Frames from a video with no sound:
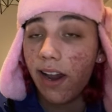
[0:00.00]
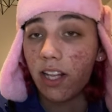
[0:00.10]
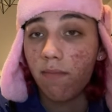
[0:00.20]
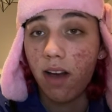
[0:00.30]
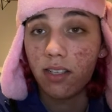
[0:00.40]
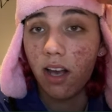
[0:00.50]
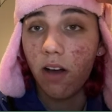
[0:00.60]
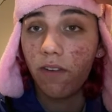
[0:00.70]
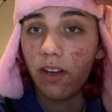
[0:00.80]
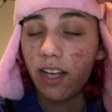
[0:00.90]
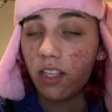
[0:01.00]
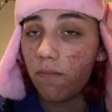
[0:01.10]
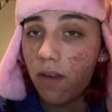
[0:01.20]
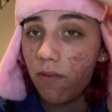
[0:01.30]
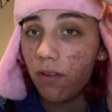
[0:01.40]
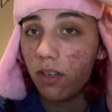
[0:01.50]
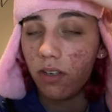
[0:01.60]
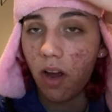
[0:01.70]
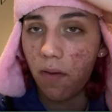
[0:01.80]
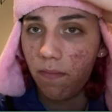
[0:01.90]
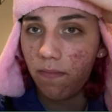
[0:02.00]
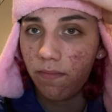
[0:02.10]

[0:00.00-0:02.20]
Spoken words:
connect to myself, connect to people, you know what I mean?